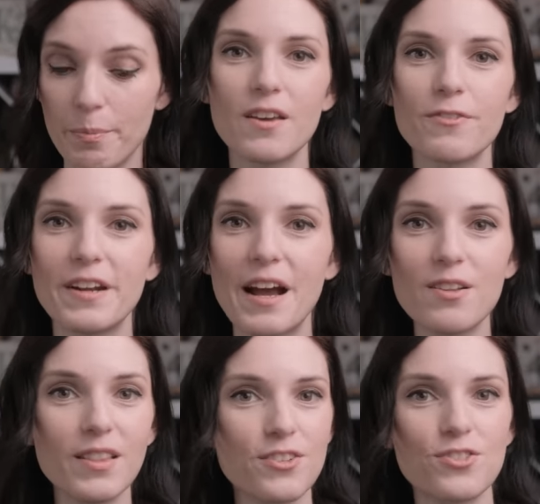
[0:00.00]
But for
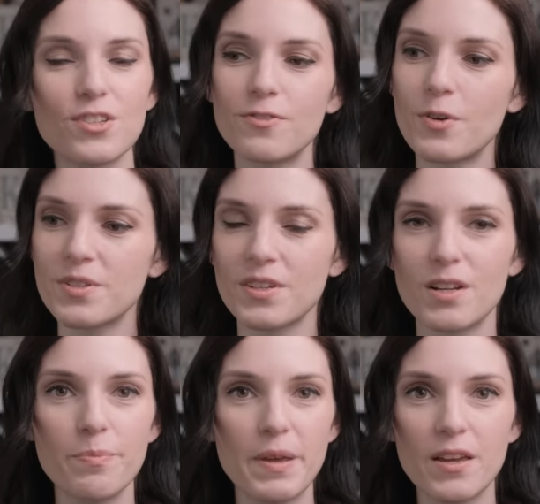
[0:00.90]
now, let's just focus on
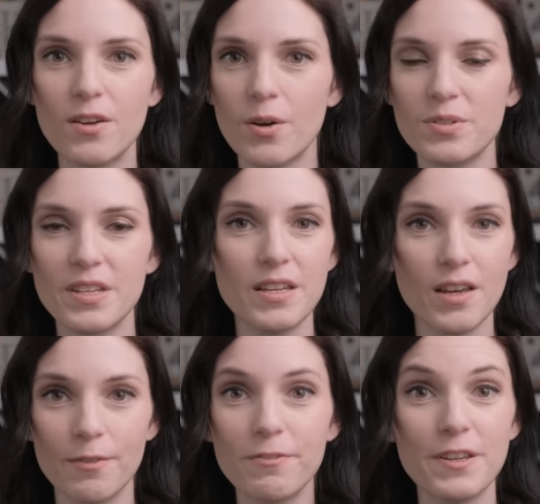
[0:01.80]
a big, cozy,
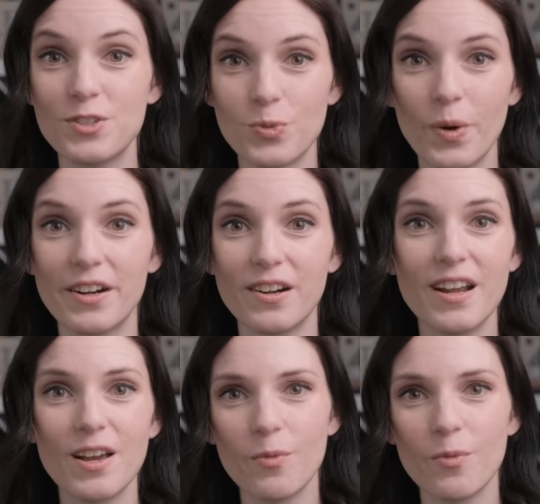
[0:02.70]
comfy sweater.